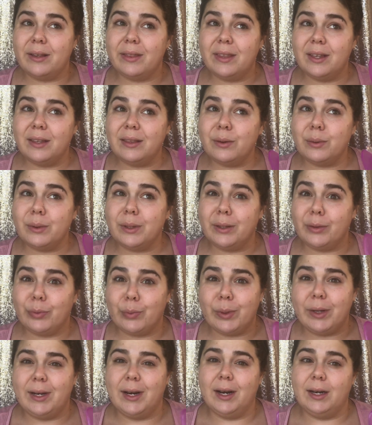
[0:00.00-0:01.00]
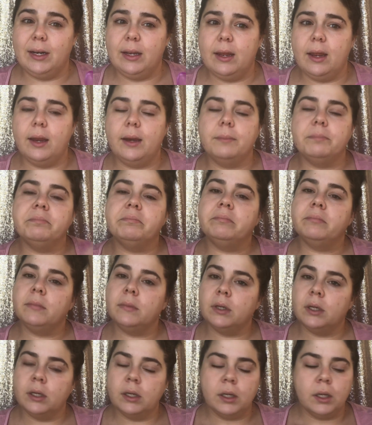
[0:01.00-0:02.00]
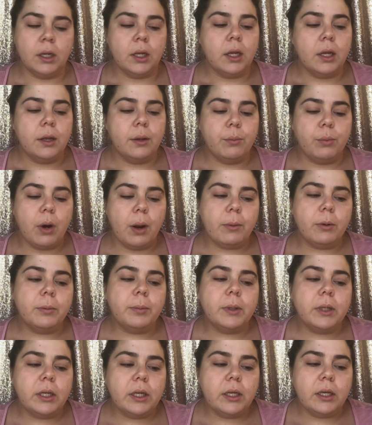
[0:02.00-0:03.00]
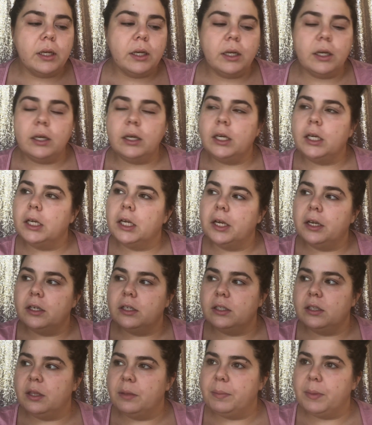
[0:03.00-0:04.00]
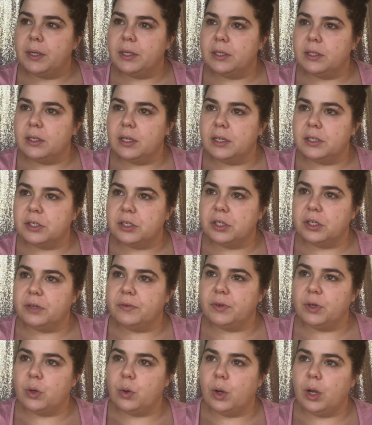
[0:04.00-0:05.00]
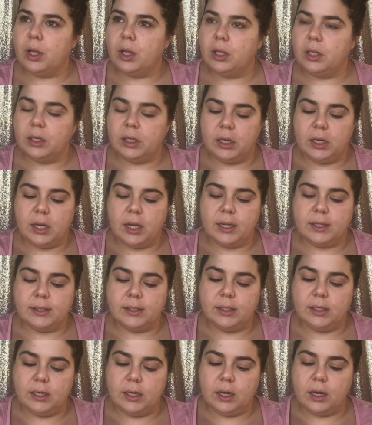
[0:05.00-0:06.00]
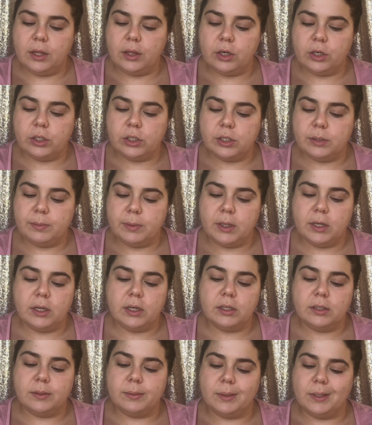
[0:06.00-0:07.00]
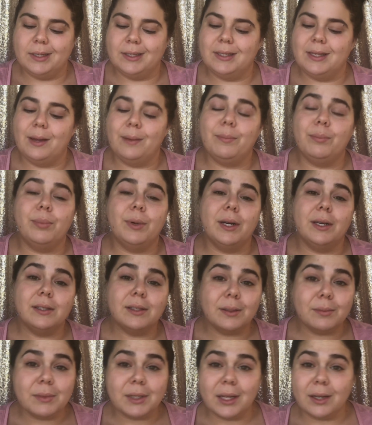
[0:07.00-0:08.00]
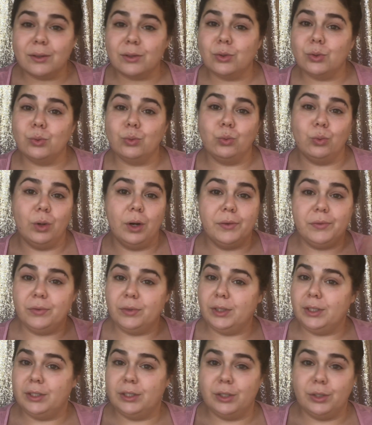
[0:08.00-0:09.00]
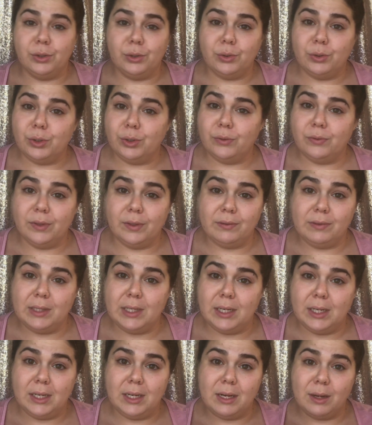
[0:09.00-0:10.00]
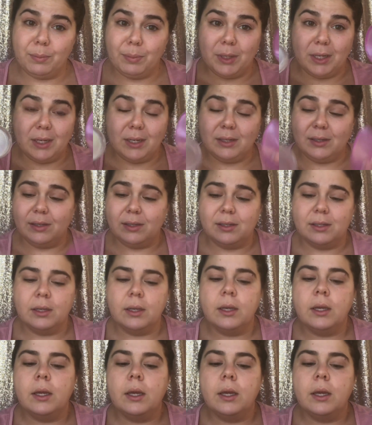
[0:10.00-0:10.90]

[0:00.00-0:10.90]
I think they were like $3.98. Probably not the best, as good of a quality as the other sponge, because that brings them down to roughly $2.50 a piece.